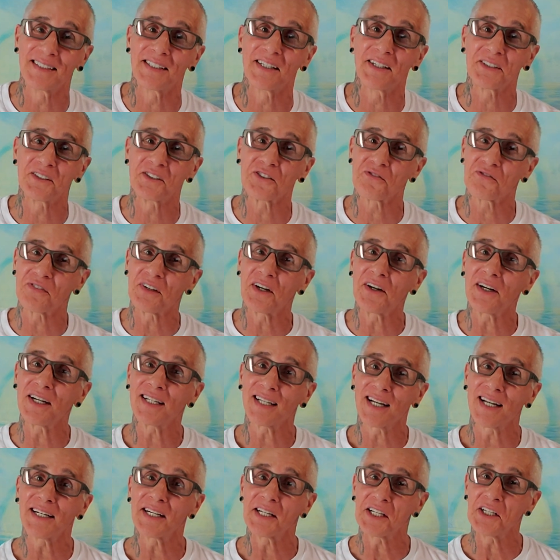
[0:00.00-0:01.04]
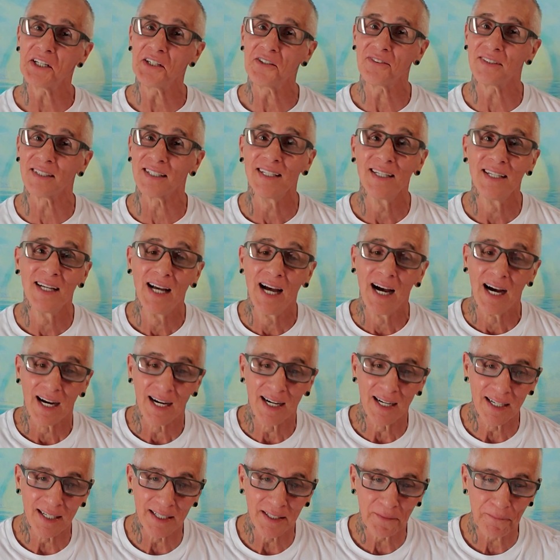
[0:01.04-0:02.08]
It's very kind of easy.
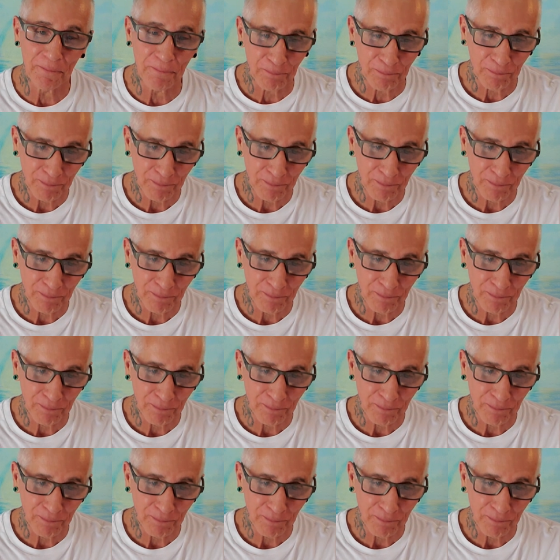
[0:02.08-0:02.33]
I